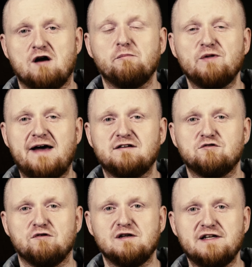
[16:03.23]
are applied
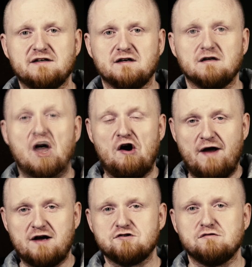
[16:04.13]
to a link are
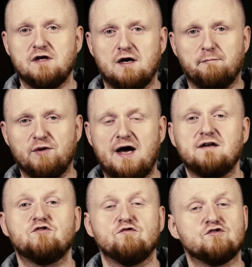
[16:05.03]
actually
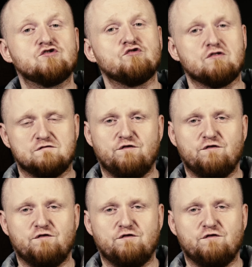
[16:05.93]
applied to the source